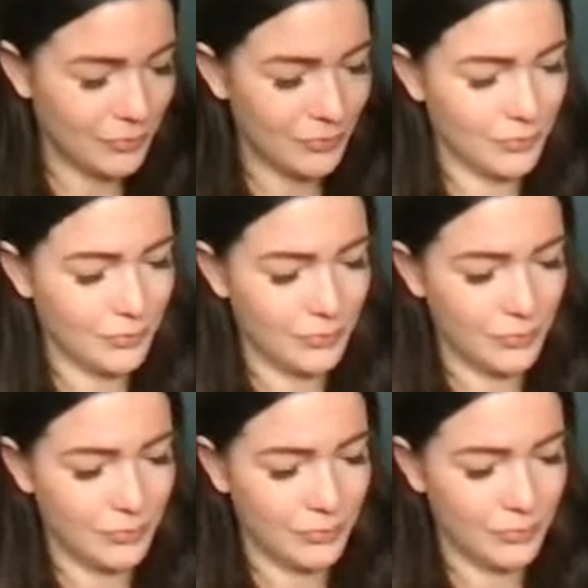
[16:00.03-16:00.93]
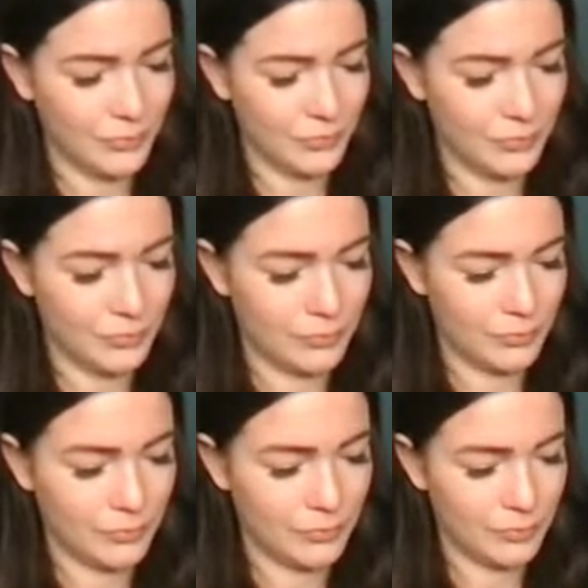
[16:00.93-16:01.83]

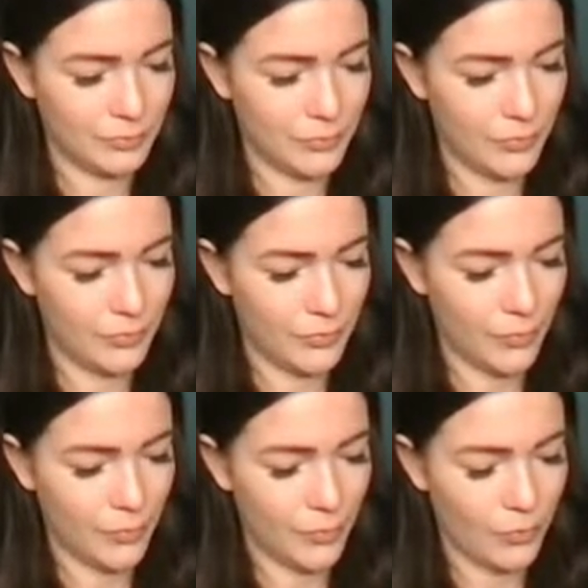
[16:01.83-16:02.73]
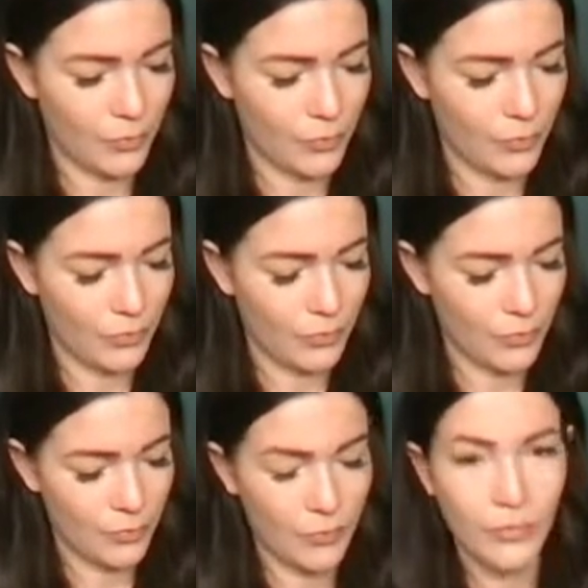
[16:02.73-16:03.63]

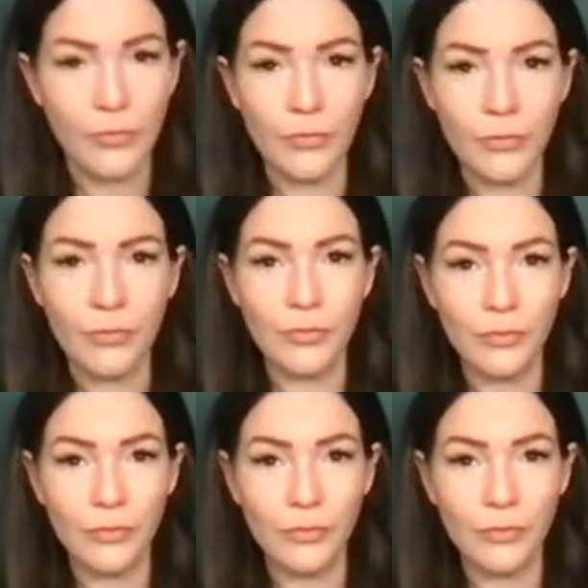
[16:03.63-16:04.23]
(silent)